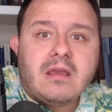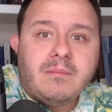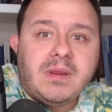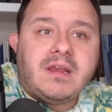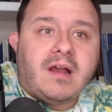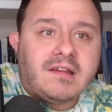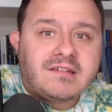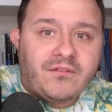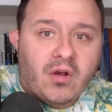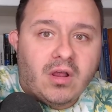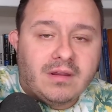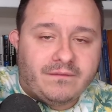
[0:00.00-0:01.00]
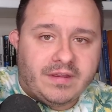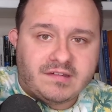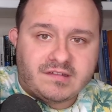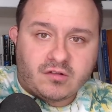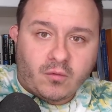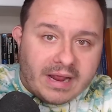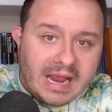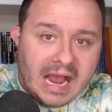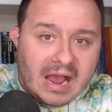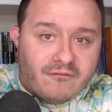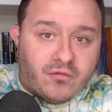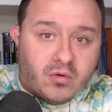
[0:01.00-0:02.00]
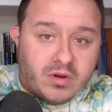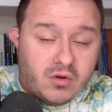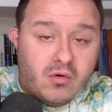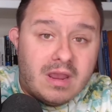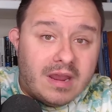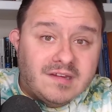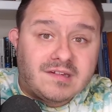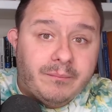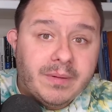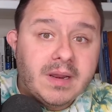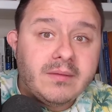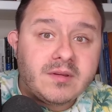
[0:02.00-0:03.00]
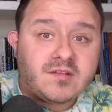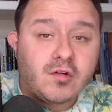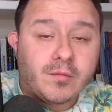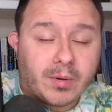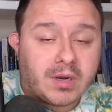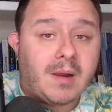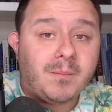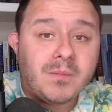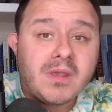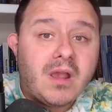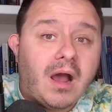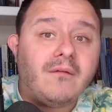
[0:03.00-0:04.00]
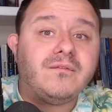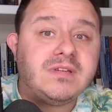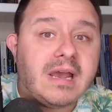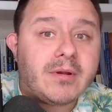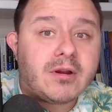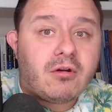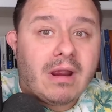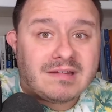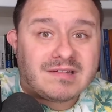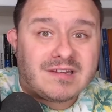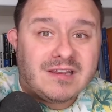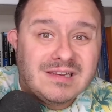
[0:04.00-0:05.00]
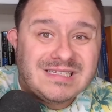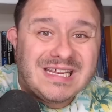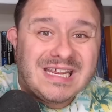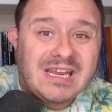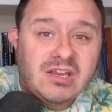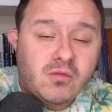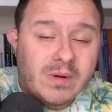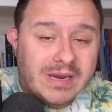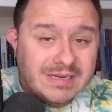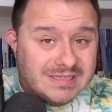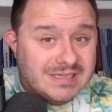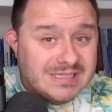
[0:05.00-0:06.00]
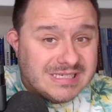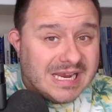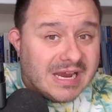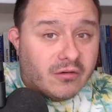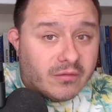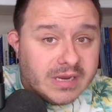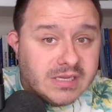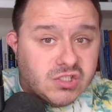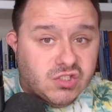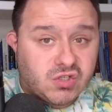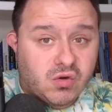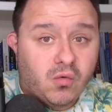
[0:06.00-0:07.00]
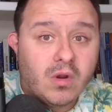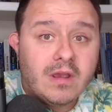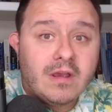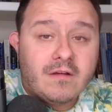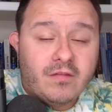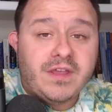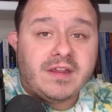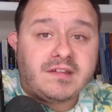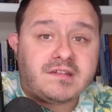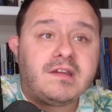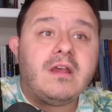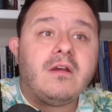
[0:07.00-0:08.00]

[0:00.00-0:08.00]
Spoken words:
because of all of this. So what I have for you is a bit of a supercut of Democrats continuing to tear into this